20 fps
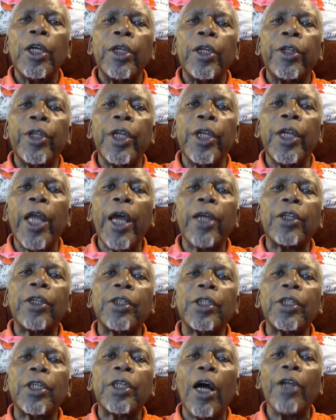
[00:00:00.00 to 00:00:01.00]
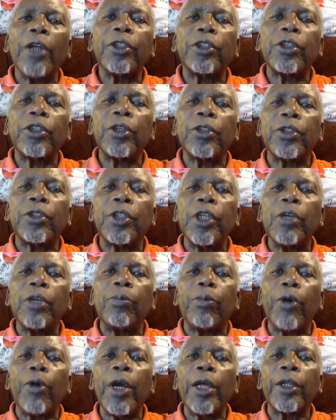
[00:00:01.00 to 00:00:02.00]
the next conscious deep
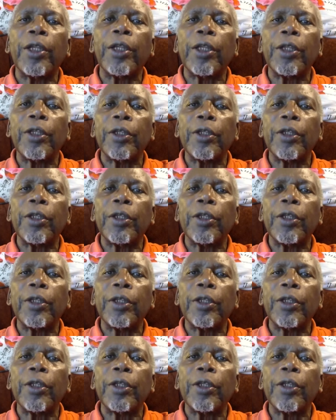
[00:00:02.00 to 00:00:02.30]
breath.